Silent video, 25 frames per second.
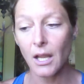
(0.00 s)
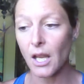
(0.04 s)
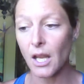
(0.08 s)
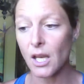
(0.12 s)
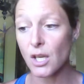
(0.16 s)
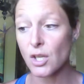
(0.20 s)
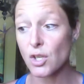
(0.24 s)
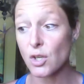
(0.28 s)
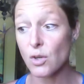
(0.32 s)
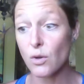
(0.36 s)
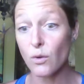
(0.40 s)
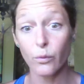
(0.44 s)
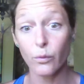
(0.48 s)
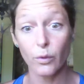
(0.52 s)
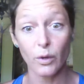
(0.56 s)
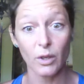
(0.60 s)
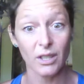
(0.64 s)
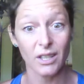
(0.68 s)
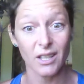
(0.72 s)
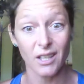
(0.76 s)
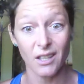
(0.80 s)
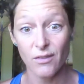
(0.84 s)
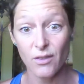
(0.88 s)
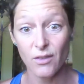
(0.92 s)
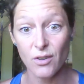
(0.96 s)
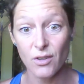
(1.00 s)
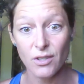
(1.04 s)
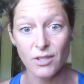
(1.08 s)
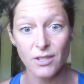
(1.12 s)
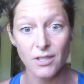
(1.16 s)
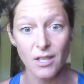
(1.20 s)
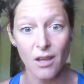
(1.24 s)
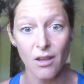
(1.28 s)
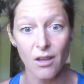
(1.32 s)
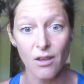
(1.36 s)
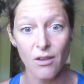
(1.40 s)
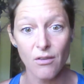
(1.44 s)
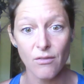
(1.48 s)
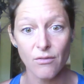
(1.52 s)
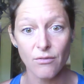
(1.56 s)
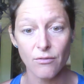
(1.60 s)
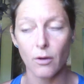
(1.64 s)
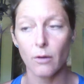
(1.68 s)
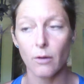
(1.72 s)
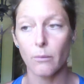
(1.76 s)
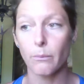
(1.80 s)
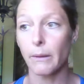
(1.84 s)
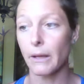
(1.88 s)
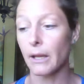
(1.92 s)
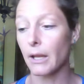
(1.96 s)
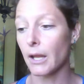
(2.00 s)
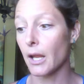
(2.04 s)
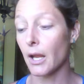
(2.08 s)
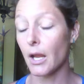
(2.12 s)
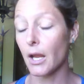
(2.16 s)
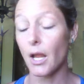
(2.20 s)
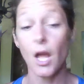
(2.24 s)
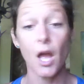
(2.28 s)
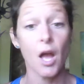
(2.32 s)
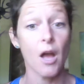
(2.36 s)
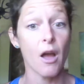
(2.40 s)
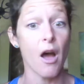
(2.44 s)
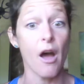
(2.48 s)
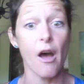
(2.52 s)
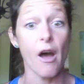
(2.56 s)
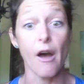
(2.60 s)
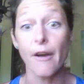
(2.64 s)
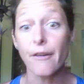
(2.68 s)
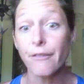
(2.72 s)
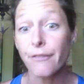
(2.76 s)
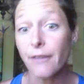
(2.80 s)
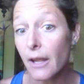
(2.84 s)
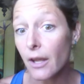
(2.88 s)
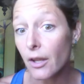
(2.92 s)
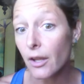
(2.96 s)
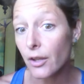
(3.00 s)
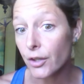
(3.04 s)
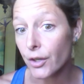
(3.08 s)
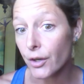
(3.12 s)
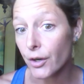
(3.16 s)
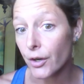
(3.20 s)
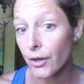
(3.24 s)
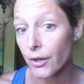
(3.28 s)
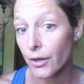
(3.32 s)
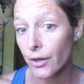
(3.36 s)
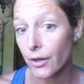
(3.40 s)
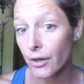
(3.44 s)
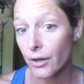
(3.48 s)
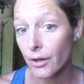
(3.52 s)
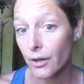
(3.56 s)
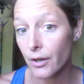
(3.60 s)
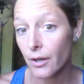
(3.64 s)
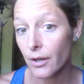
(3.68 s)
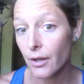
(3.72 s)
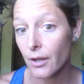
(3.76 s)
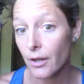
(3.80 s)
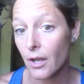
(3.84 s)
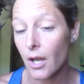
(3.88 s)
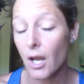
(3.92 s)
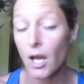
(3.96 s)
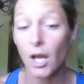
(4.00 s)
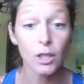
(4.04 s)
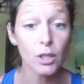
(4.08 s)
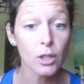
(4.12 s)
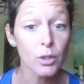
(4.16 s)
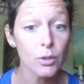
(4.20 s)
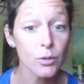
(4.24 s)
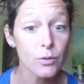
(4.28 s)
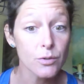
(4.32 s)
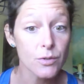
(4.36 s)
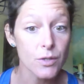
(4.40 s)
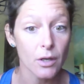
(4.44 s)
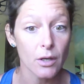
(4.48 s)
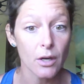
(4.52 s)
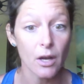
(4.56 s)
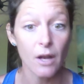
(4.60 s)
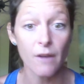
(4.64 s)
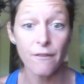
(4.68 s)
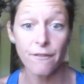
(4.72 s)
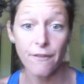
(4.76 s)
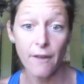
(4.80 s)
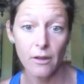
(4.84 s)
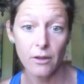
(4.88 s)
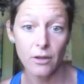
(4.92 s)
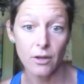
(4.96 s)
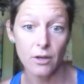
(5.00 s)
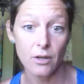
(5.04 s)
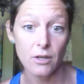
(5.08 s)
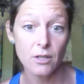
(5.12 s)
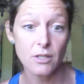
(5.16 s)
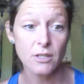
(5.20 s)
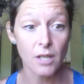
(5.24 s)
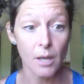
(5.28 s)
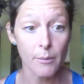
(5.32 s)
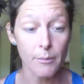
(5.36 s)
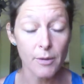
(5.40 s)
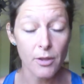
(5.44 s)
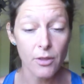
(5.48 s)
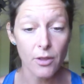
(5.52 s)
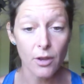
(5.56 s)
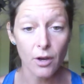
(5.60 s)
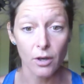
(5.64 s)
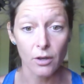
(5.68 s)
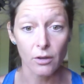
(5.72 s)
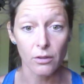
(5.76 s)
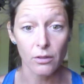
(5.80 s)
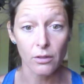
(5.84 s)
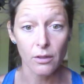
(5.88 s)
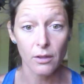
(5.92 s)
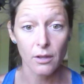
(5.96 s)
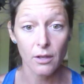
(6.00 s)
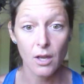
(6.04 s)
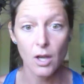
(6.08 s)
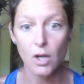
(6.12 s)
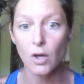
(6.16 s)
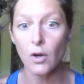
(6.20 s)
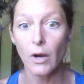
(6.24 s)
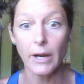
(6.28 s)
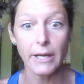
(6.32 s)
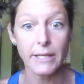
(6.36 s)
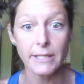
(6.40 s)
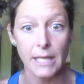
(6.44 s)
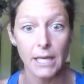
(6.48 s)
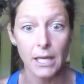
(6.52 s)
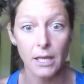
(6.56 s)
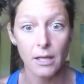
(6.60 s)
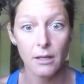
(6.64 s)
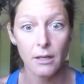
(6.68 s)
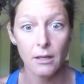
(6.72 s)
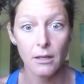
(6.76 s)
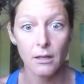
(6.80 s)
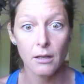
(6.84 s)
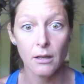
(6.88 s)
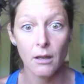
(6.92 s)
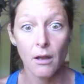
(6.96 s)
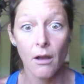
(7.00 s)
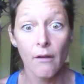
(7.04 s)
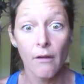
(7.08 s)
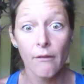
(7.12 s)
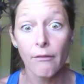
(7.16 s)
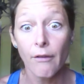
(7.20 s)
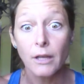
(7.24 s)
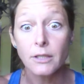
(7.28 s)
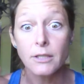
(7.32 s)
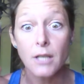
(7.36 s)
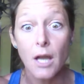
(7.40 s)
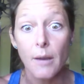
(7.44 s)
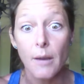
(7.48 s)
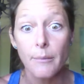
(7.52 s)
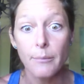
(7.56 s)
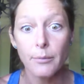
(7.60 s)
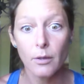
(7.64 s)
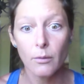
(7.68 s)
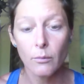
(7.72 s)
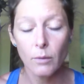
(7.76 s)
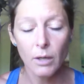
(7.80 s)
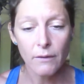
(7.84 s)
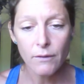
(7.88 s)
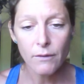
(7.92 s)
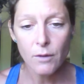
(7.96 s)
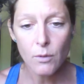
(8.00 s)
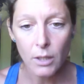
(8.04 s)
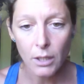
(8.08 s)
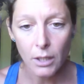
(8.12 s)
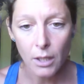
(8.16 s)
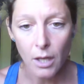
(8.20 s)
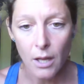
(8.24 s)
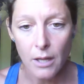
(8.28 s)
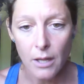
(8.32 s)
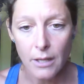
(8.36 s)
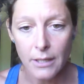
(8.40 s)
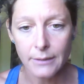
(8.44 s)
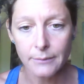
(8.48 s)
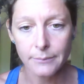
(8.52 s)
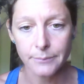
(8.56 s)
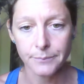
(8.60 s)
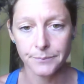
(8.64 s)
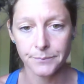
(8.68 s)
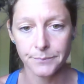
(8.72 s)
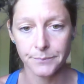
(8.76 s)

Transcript: and you forgive yourself for being a failure, a loser, a failure, scum of the earth, crazy, fucked up, whatever you want to call it.